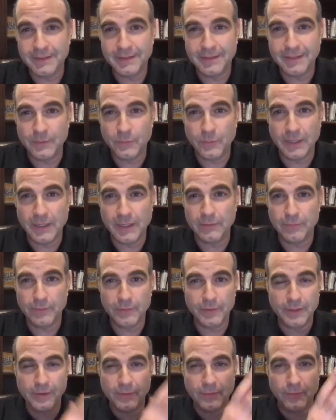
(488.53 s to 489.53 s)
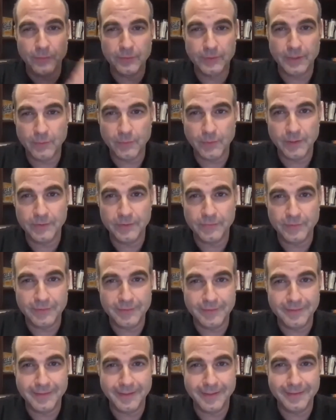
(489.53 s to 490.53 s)
whatever year old I was in
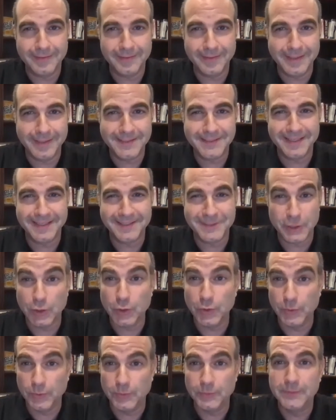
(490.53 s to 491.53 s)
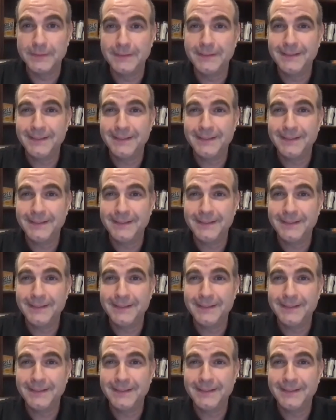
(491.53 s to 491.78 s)
1996, Lou.